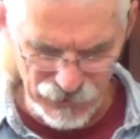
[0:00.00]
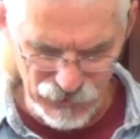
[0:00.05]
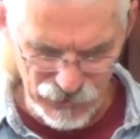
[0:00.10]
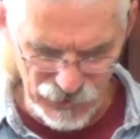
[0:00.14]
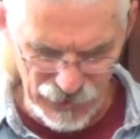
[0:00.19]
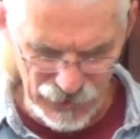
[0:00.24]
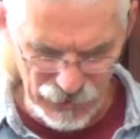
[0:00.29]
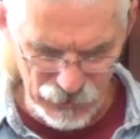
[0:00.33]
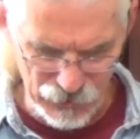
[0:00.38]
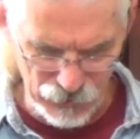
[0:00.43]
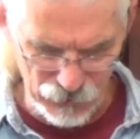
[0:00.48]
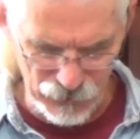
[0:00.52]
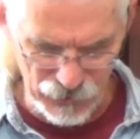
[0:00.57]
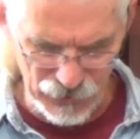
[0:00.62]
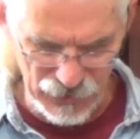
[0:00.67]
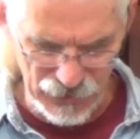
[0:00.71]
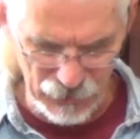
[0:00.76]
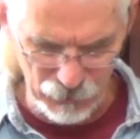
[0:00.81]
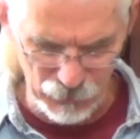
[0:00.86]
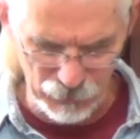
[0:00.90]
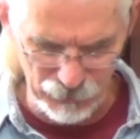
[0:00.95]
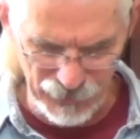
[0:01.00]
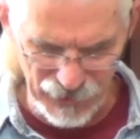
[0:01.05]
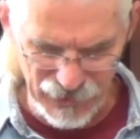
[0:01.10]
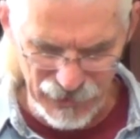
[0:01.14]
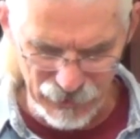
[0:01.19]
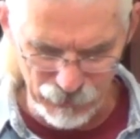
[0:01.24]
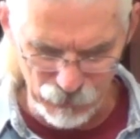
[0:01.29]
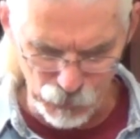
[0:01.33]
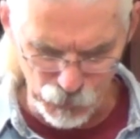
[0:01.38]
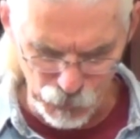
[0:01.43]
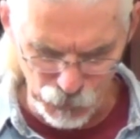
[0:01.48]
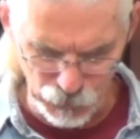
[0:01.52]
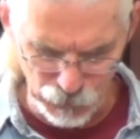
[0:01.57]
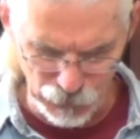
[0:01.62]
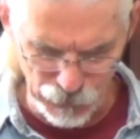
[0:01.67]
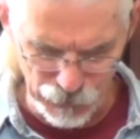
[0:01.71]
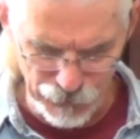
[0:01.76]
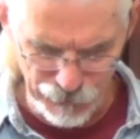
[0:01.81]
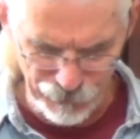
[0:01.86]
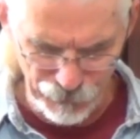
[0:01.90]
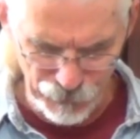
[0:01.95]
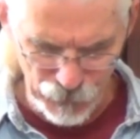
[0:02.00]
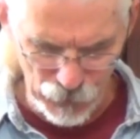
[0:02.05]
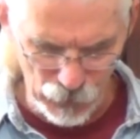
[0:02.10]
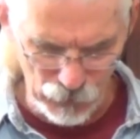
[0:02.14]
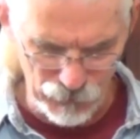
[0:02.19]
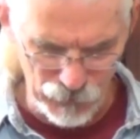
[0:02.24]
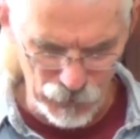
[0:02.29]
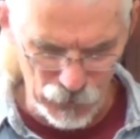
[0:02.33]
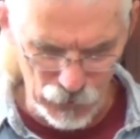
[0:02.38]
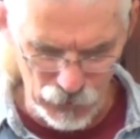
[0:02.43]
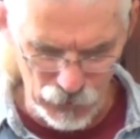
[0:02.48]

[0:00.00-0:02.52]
I say to you that he will make him ruler over